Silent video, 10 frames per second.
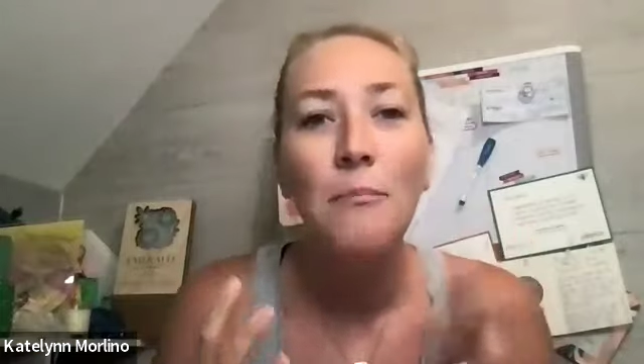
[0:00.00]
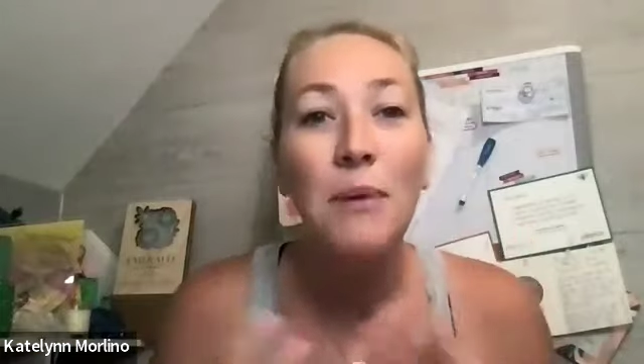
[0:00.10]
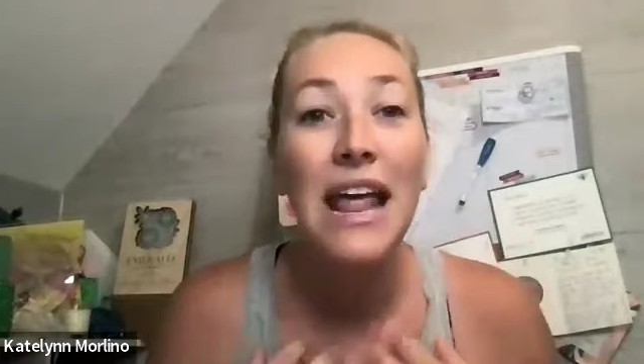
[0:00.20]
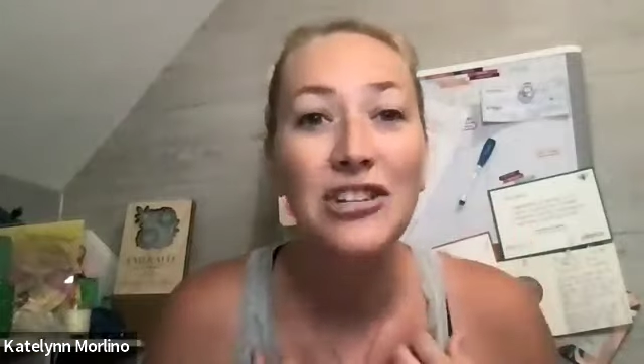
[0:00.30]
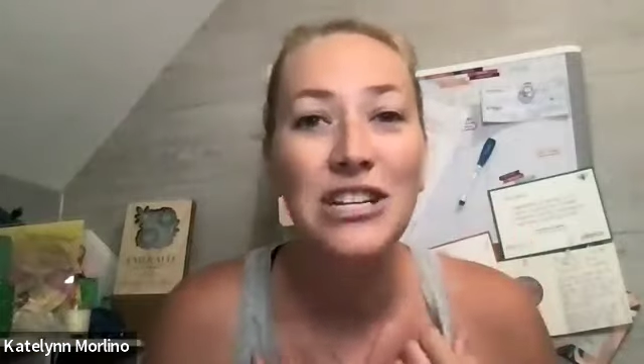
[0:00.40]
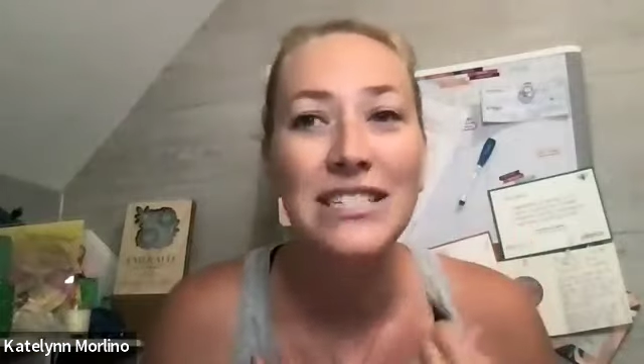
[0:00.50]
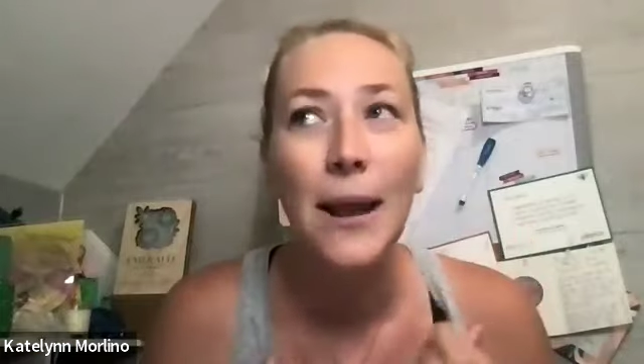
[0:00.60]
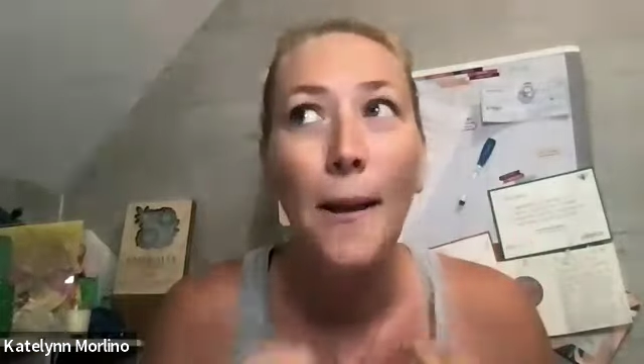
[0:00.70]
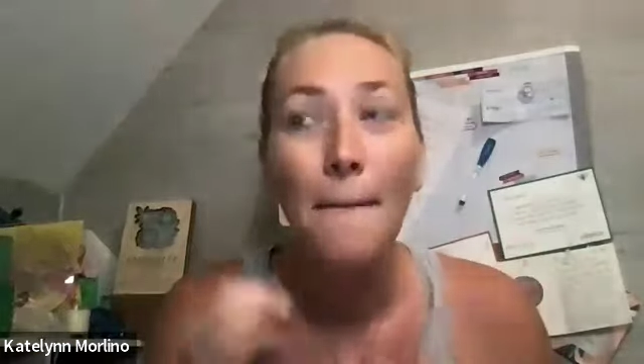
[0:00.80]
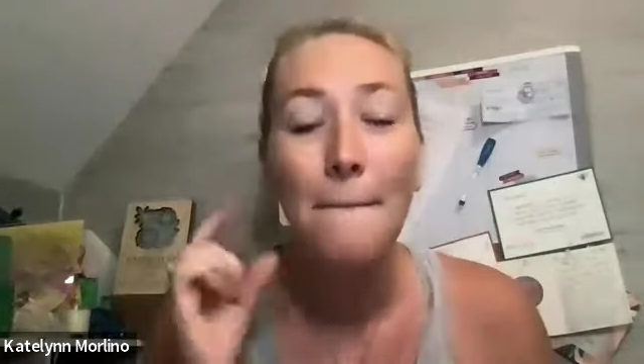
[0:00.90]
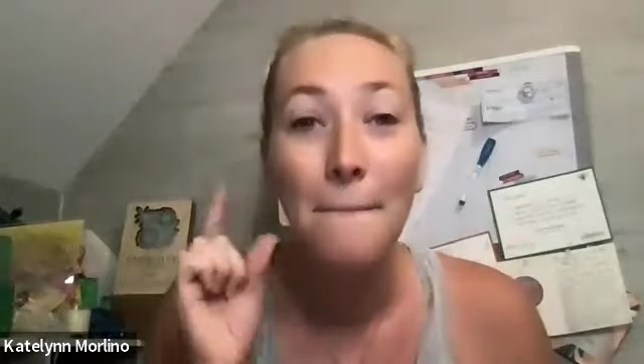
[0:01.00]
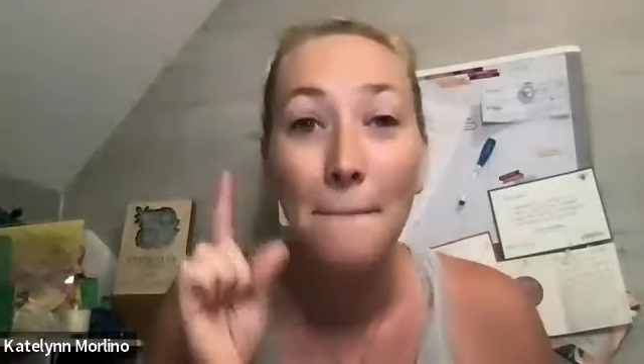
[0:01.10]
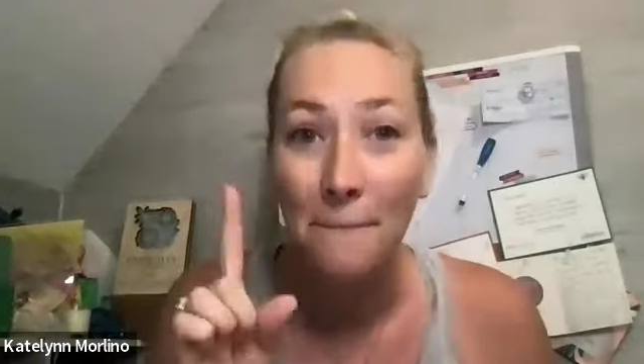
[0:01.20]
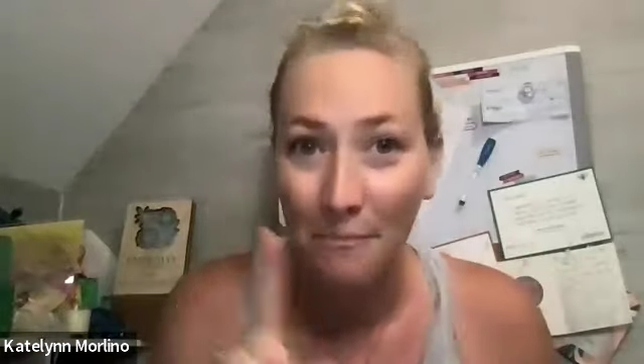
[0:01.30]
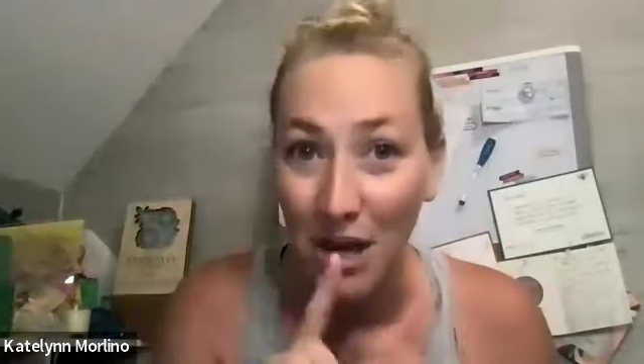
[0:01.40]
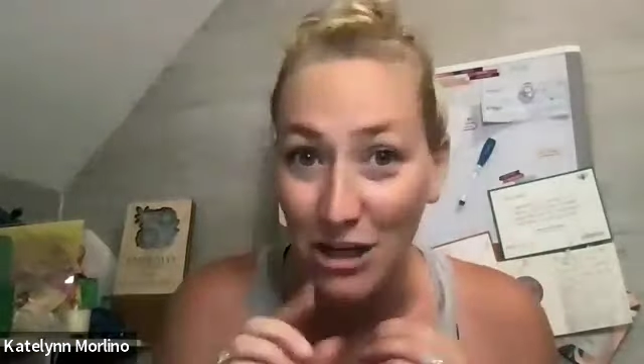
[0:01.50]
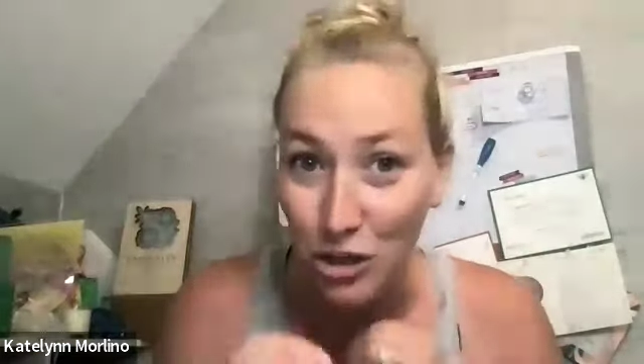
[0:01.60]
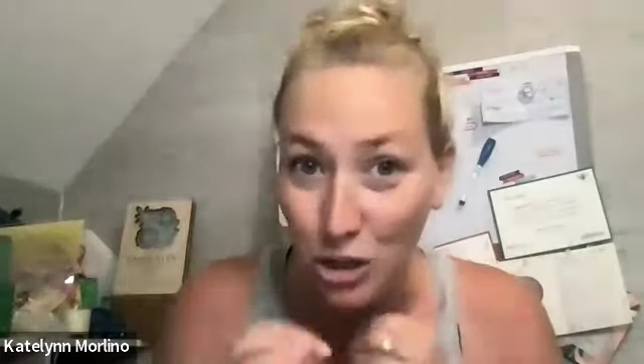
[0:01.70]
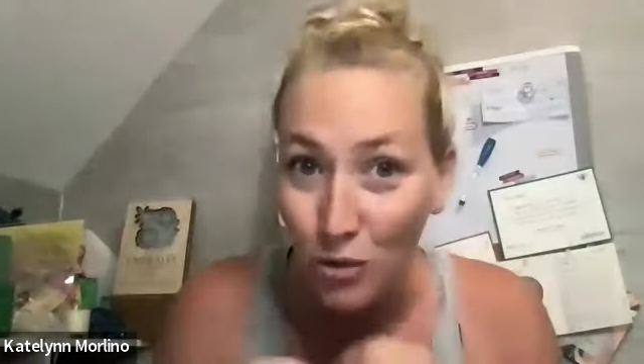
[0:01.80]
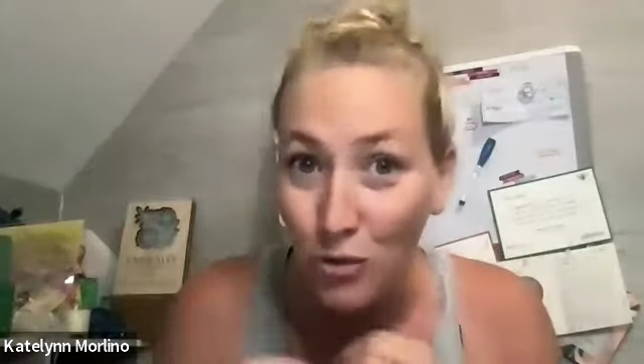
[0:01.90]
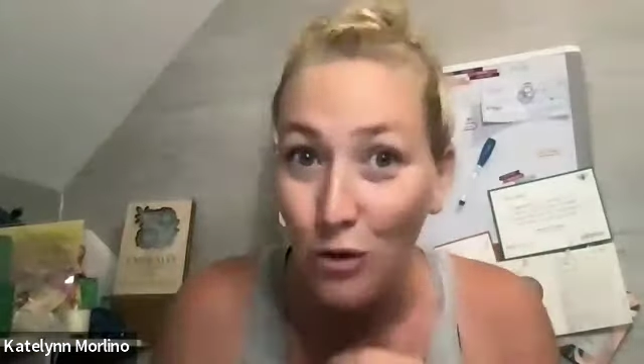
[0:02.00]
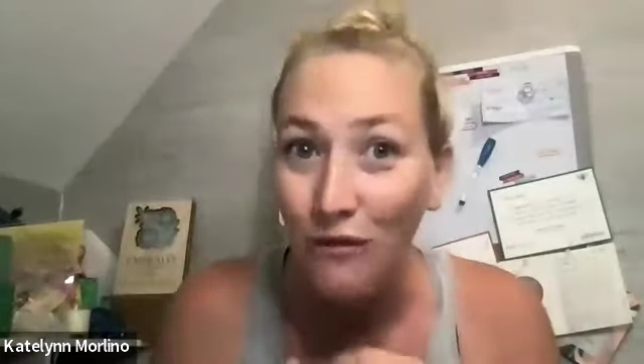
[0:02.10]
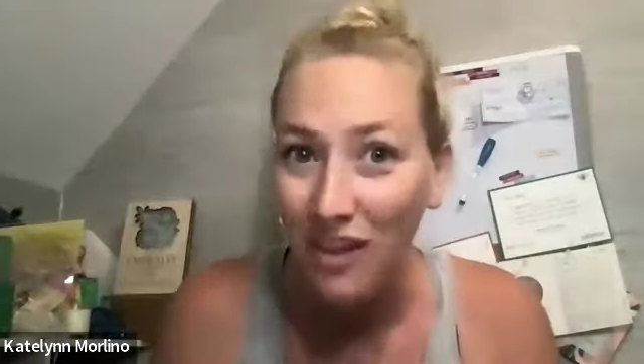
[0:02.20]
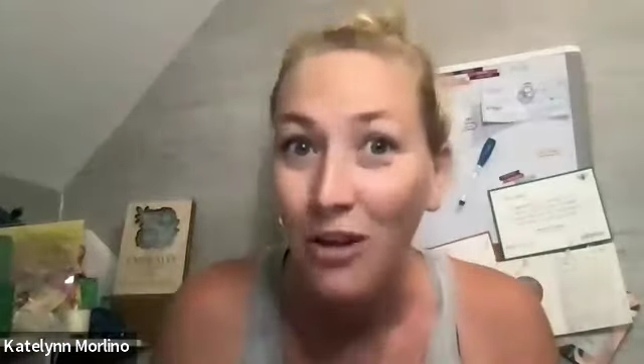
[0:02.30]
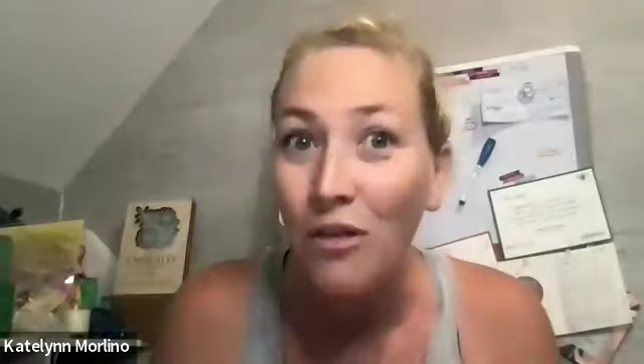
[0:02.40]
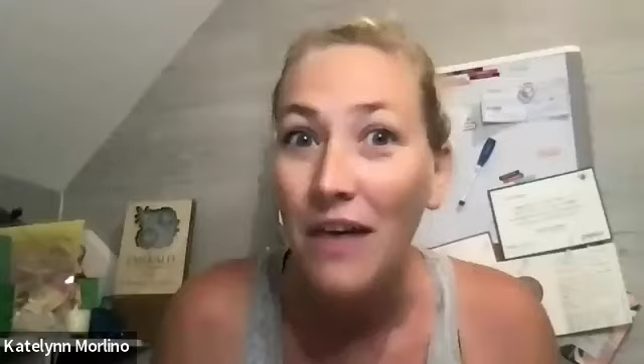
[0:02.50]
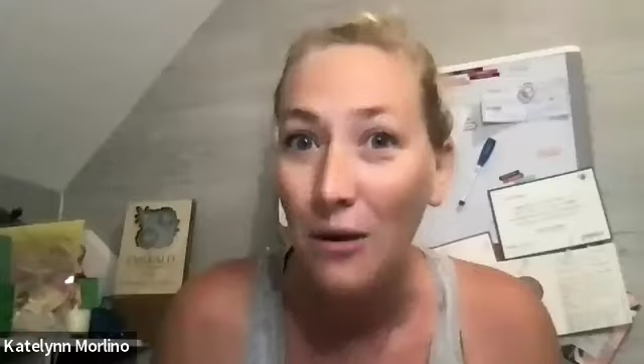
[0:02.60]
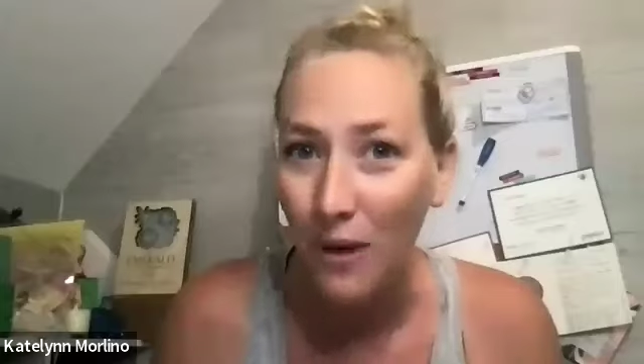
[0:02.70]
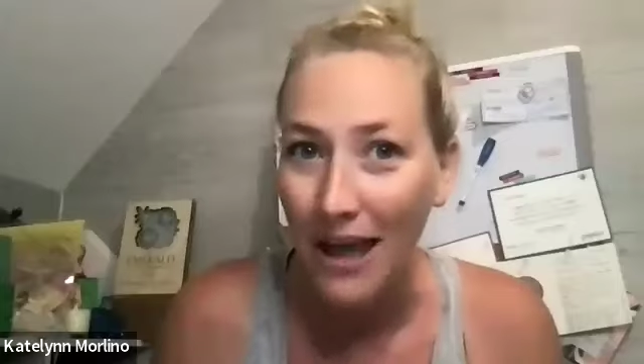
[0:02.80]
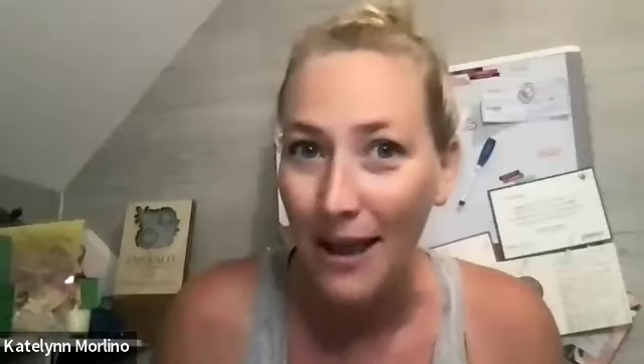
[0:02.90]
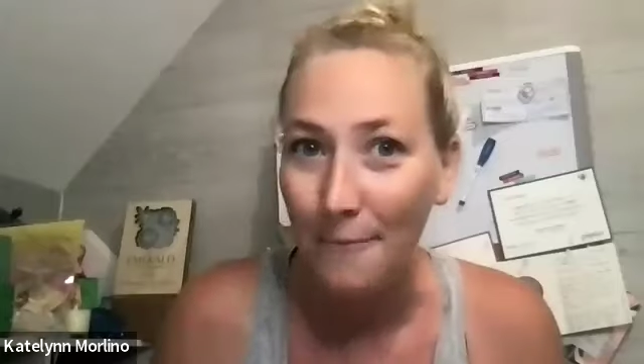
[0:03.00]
But she's like, but do you feel that way?